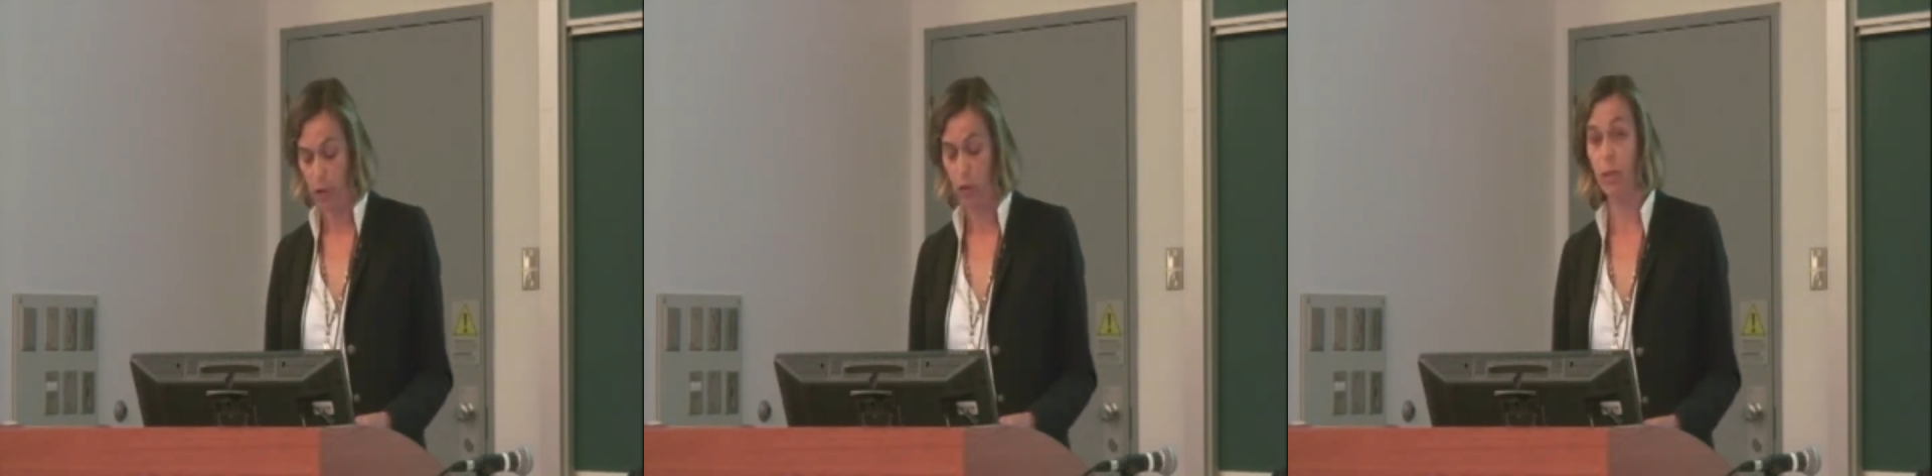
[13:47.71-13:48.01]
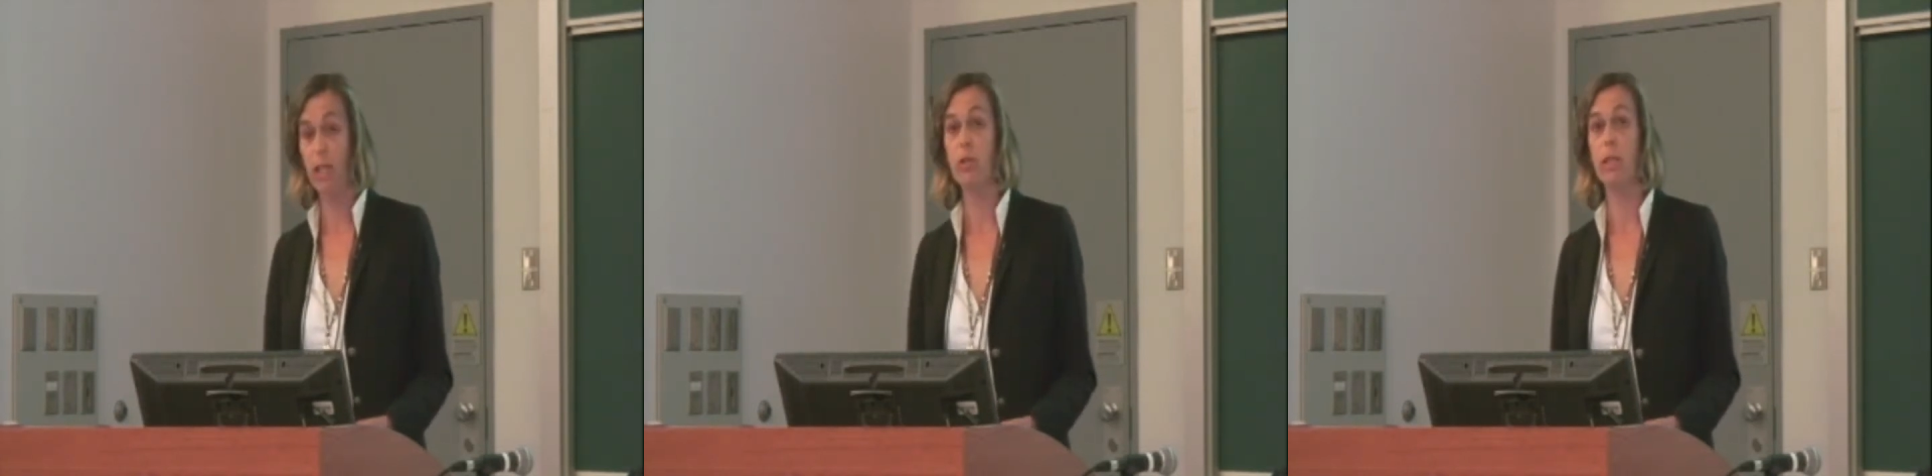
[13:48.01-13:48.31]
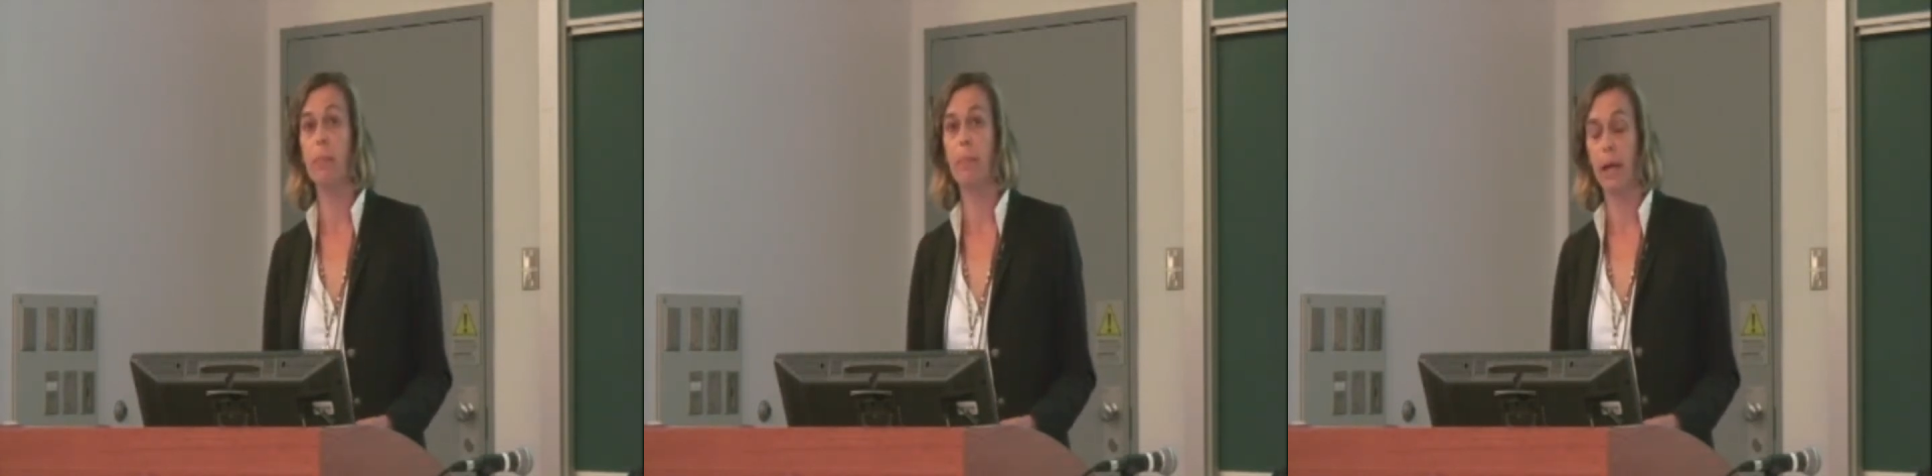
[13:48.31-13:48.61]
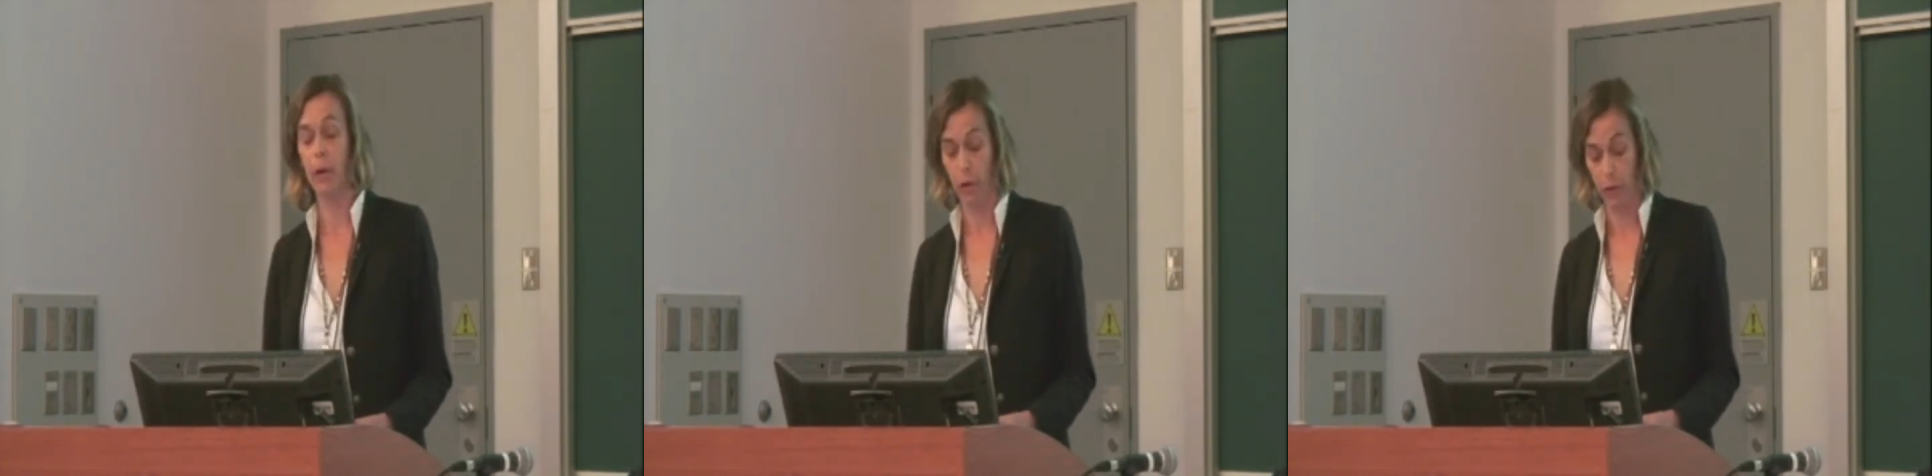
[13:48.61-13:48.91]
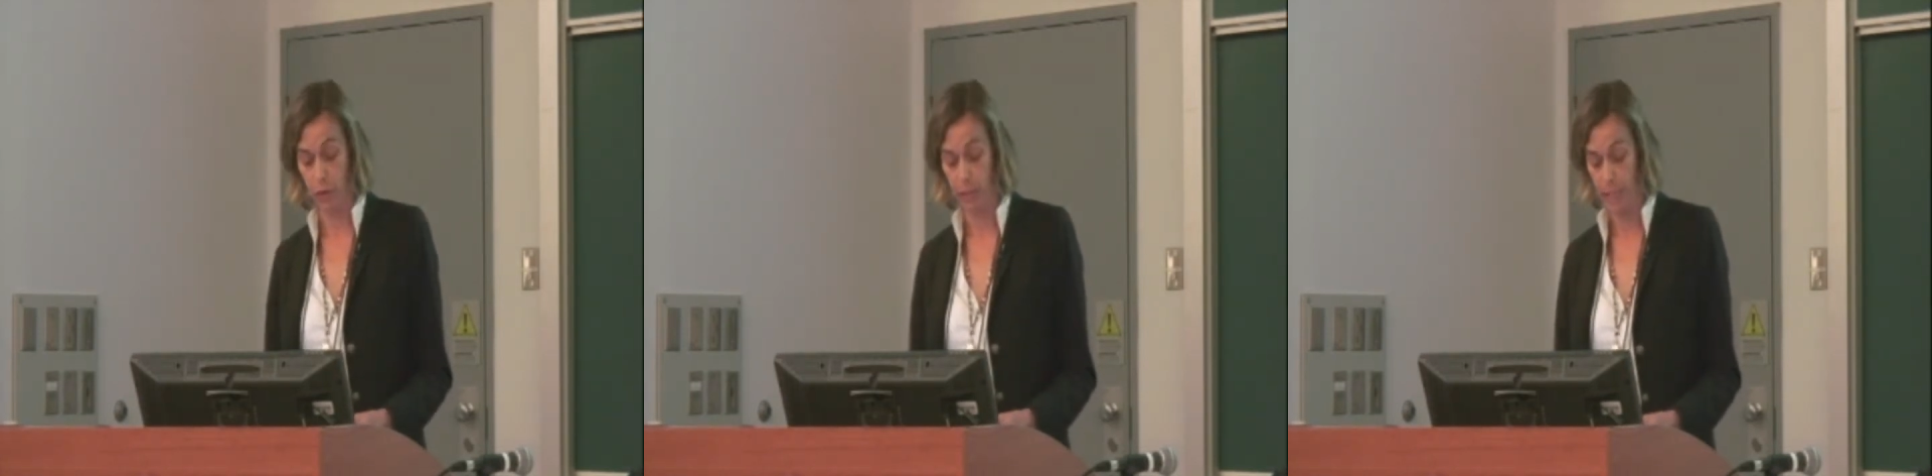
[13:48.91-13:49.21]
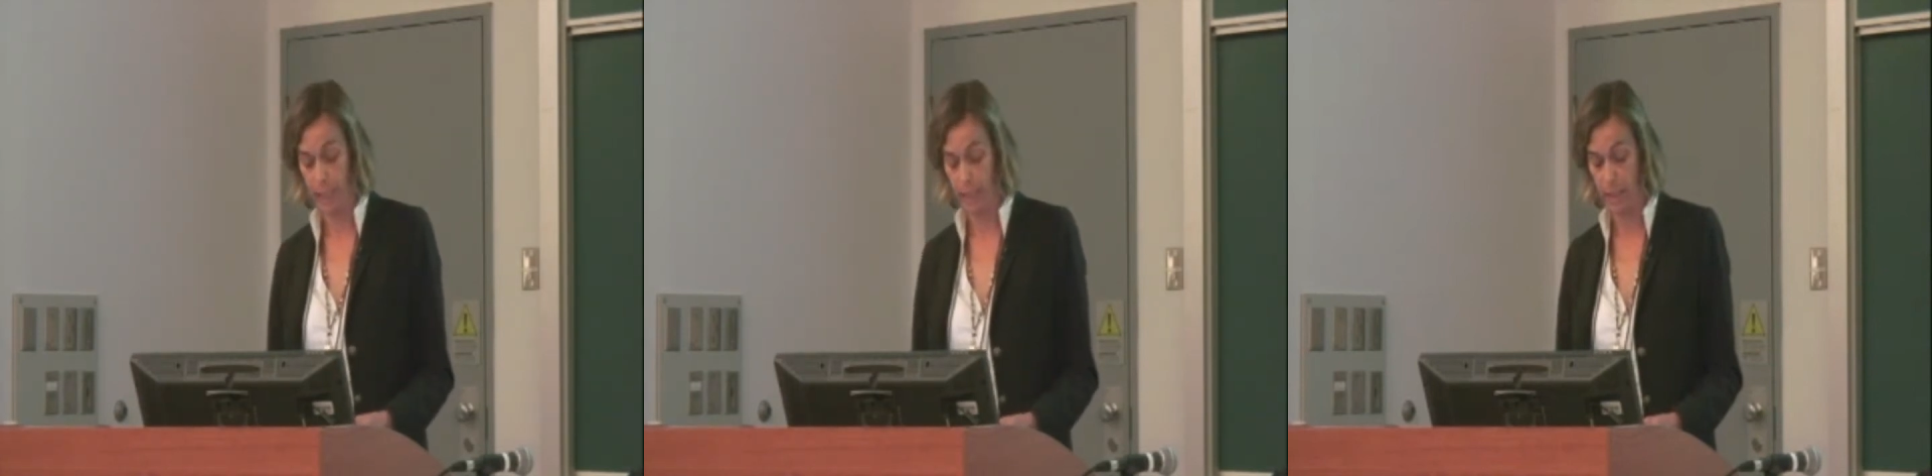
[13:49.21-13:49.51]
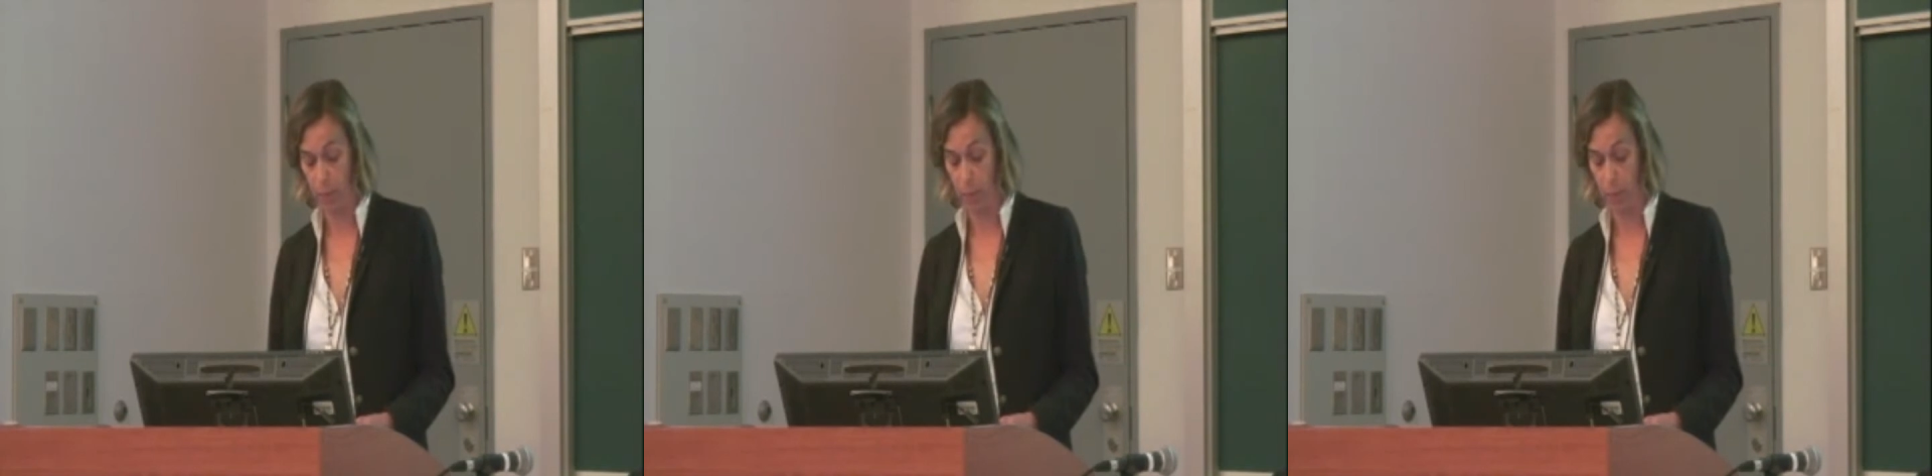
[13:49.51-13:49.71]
to actually better understand